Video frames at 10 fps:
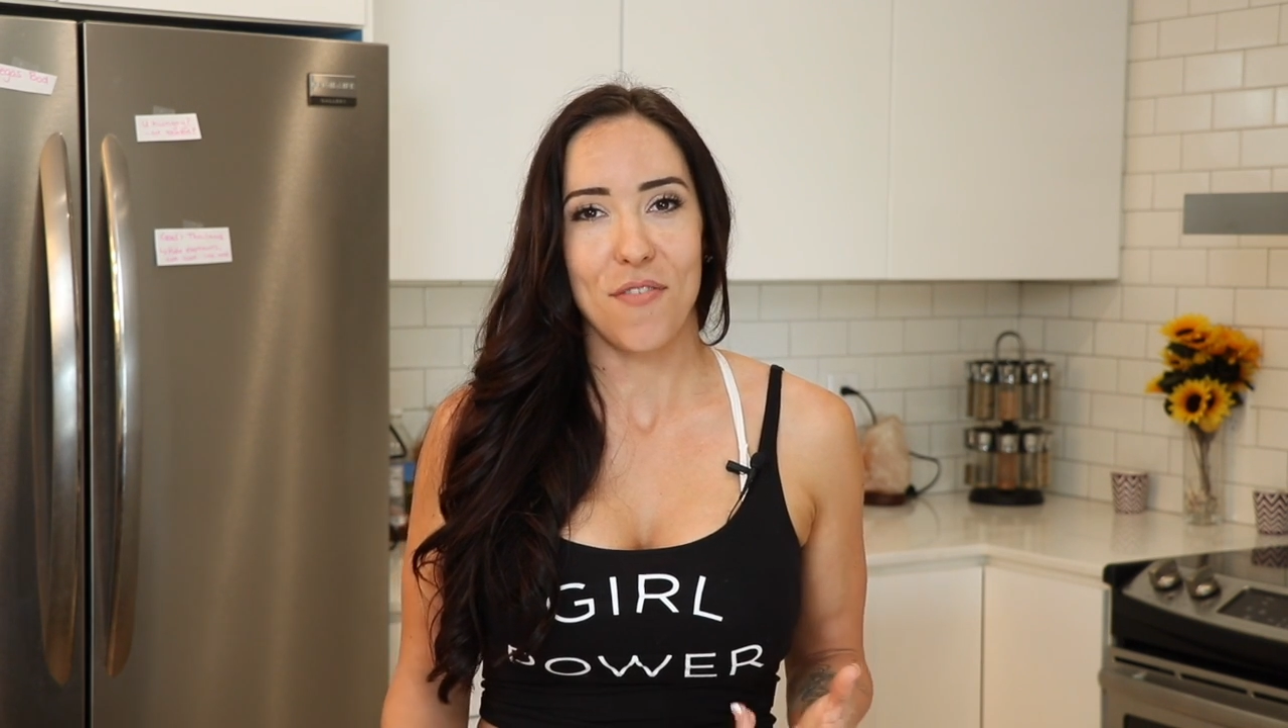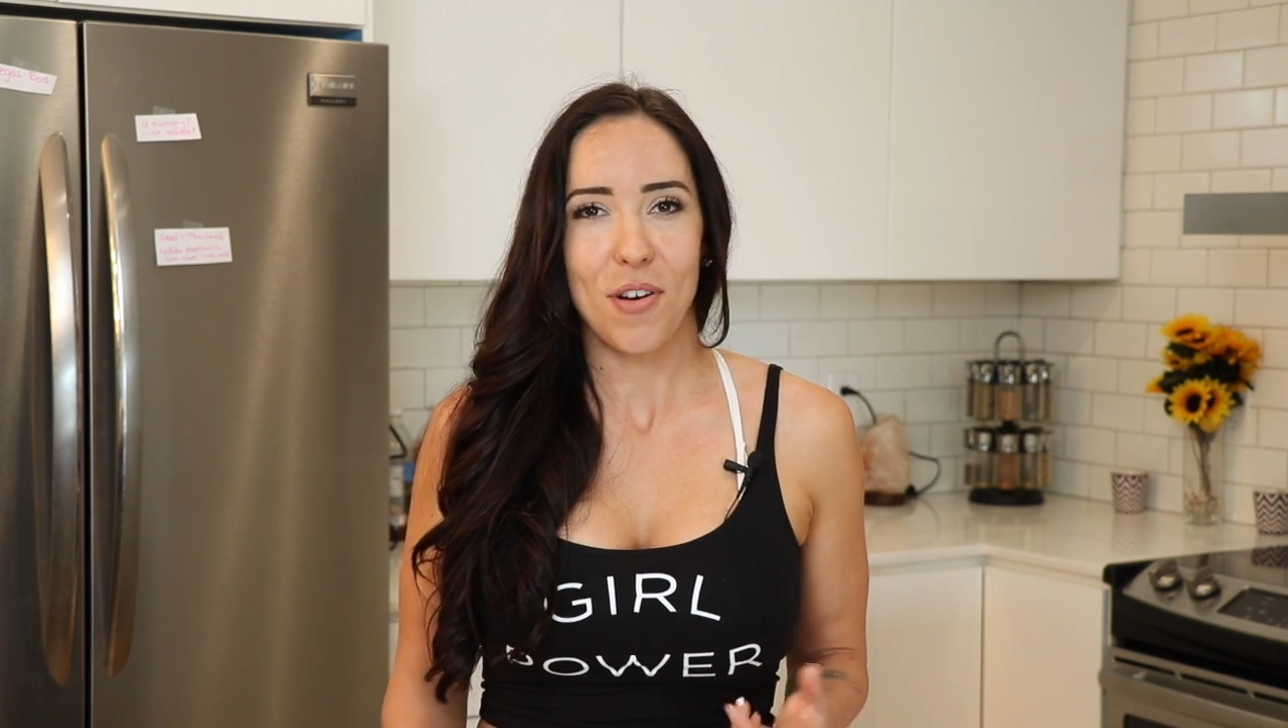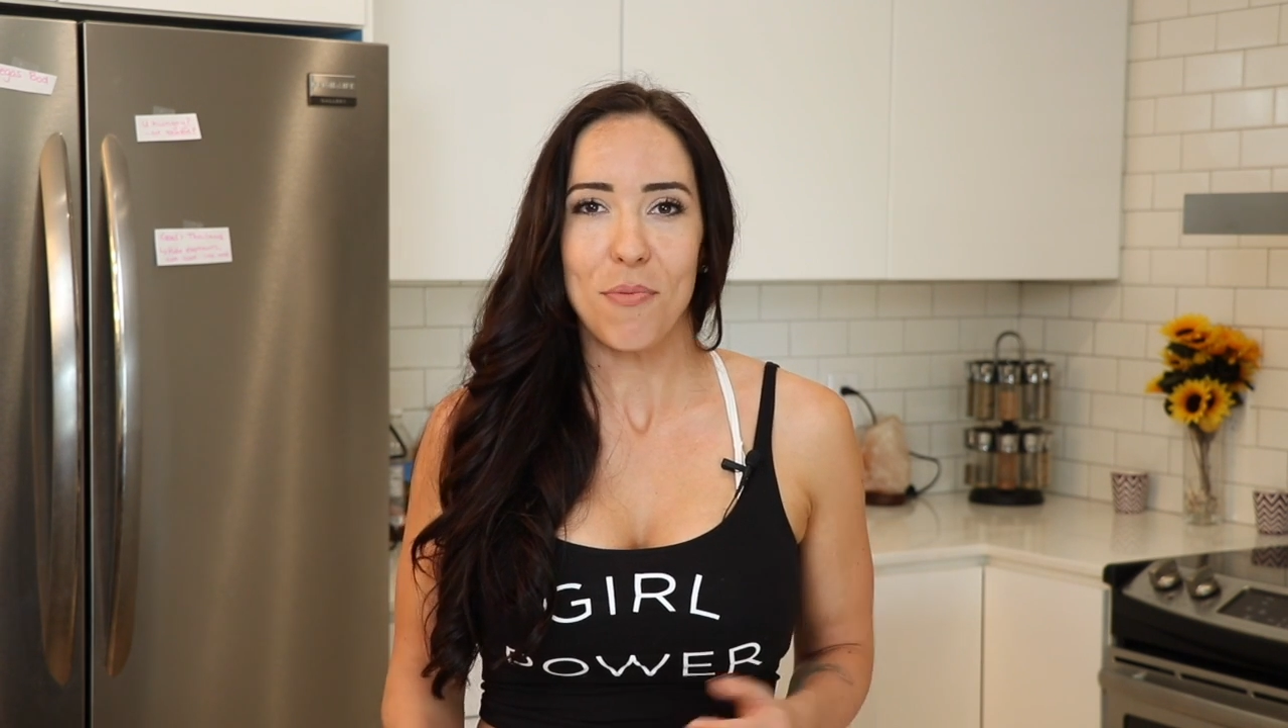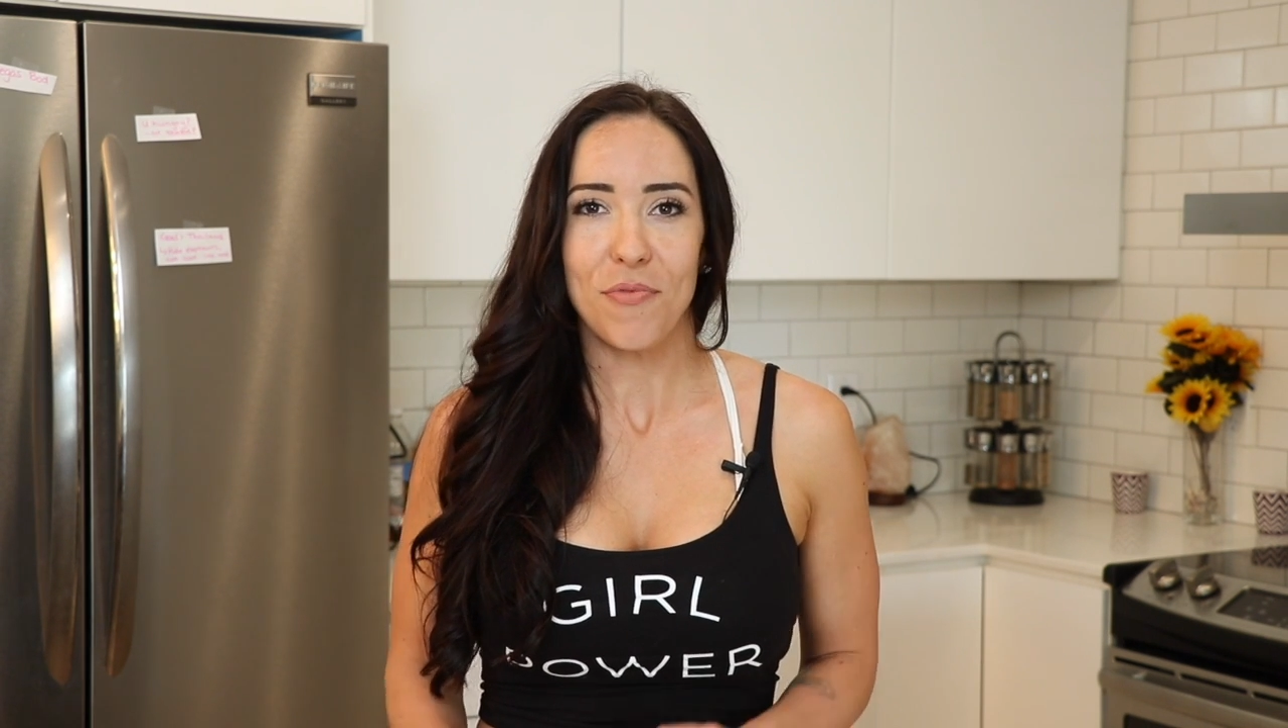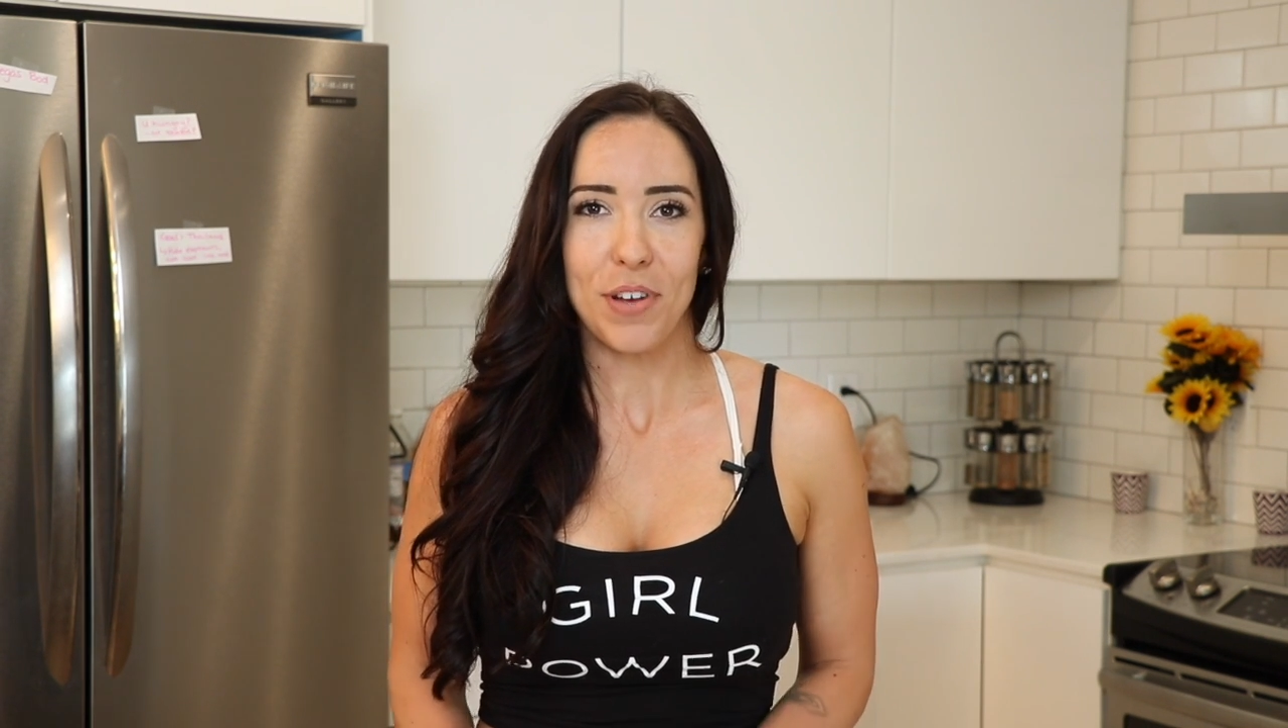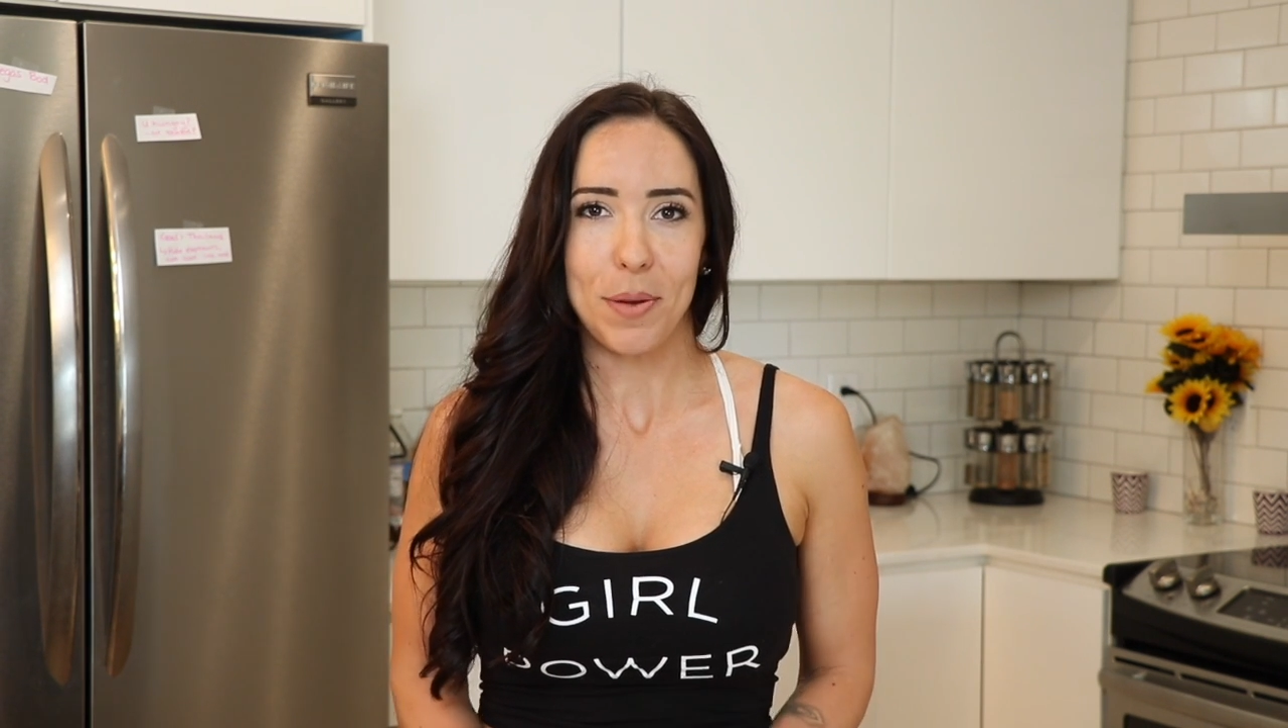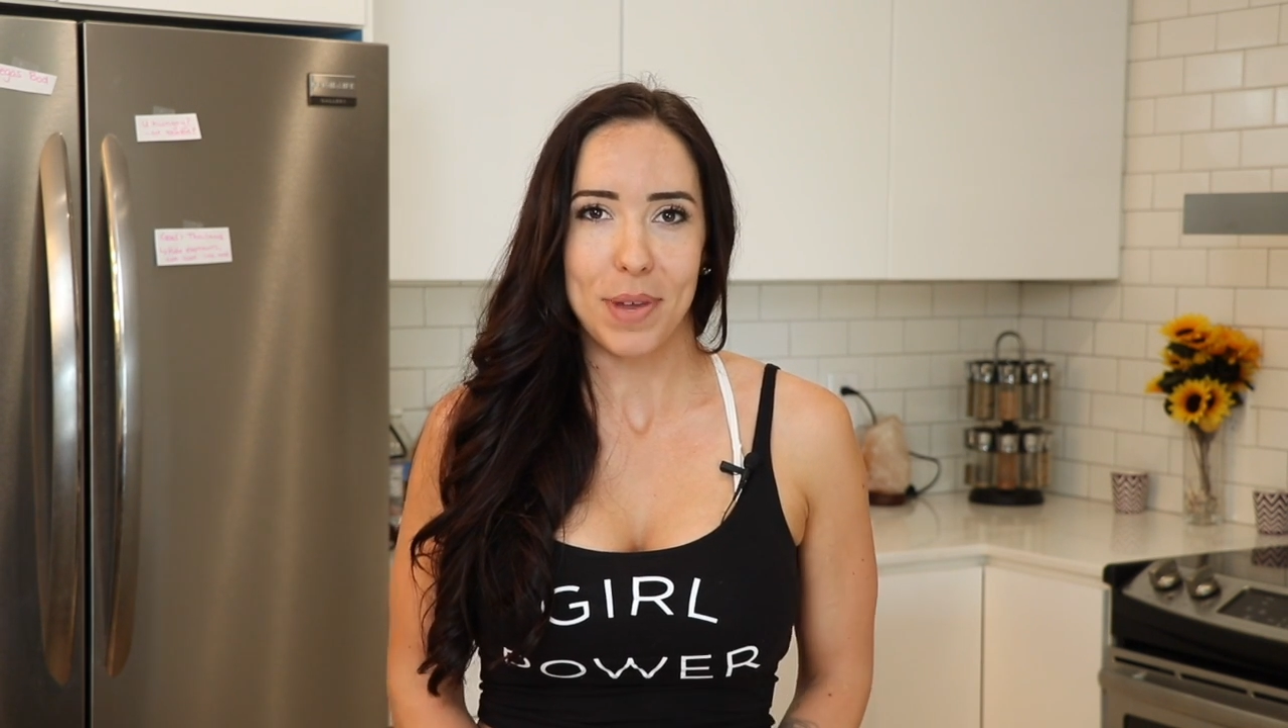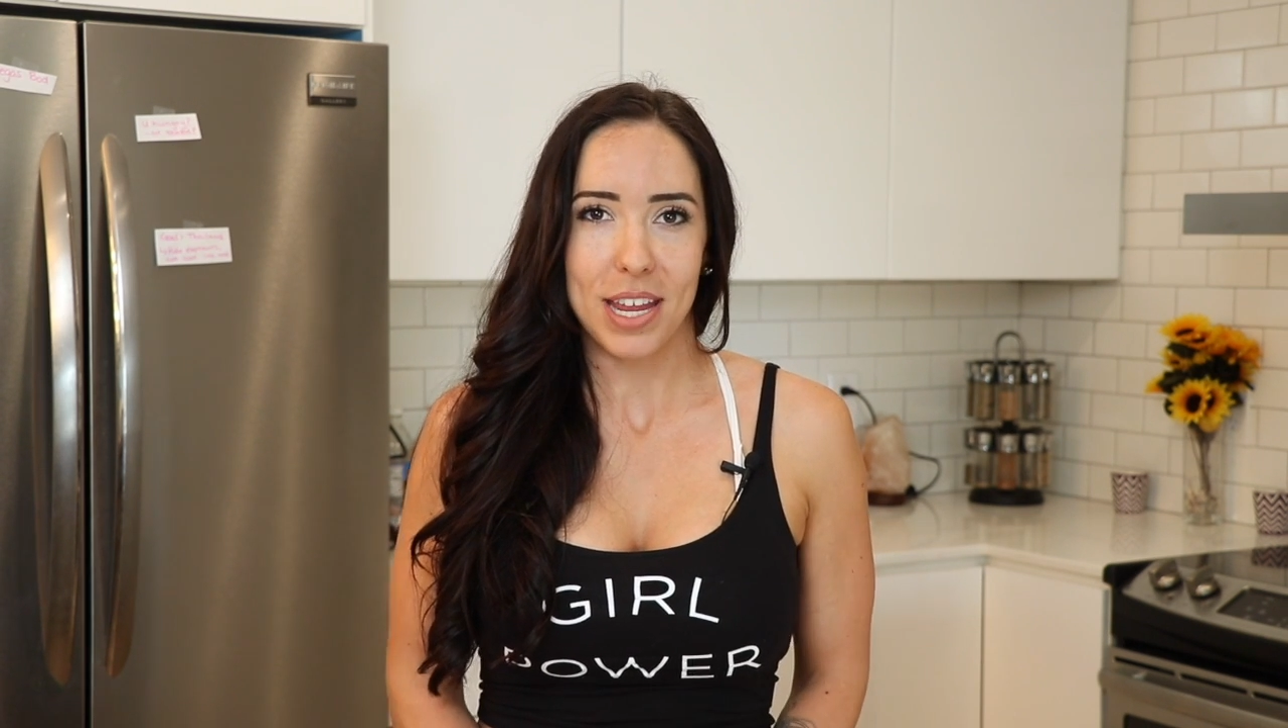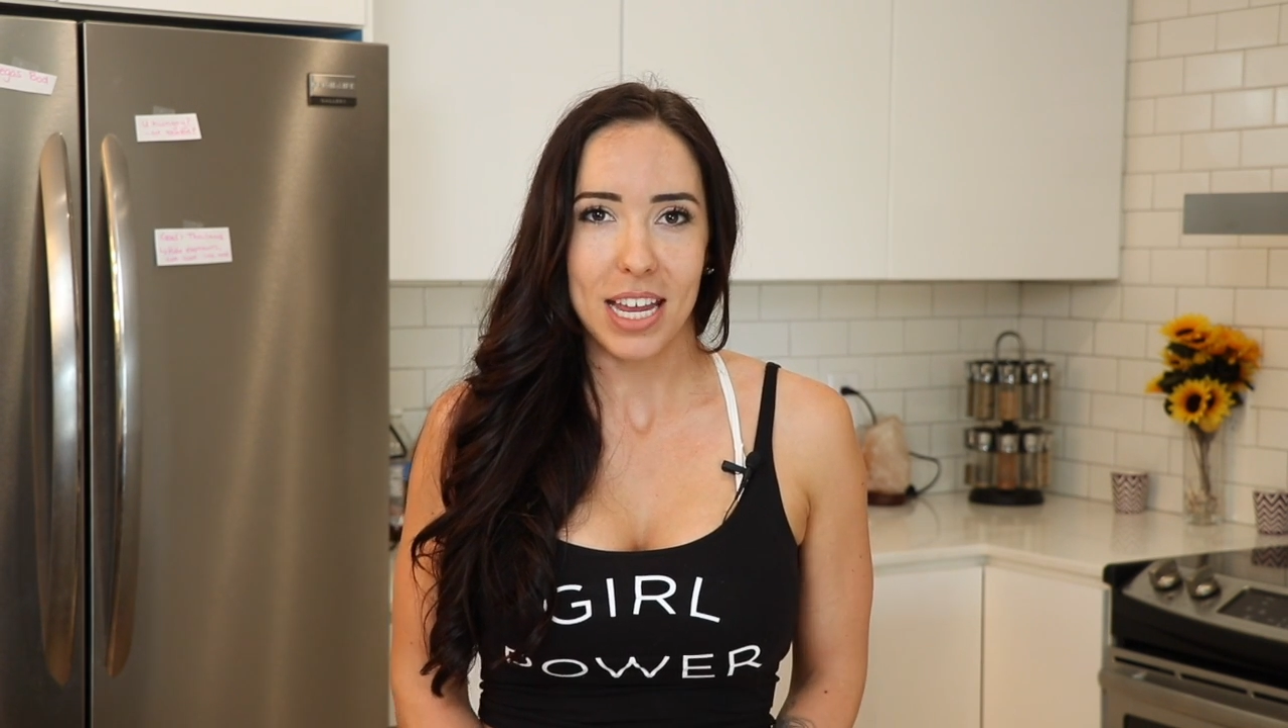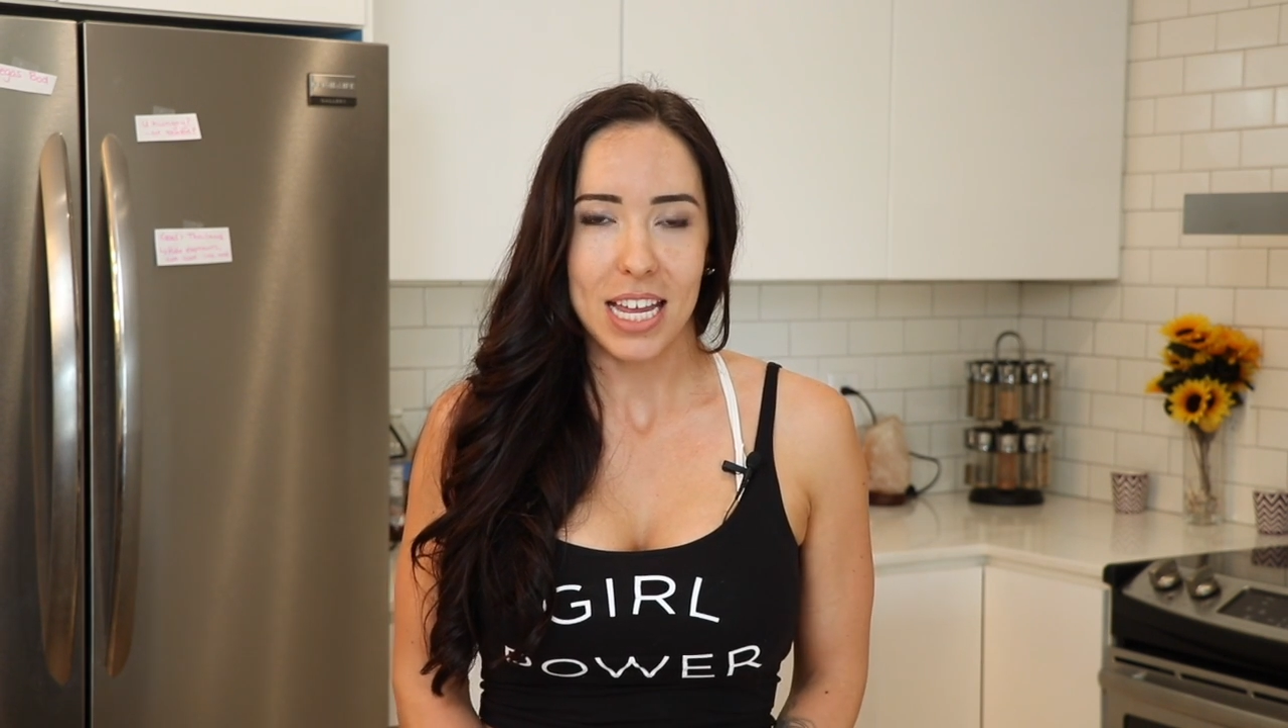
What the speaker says: of them fit me.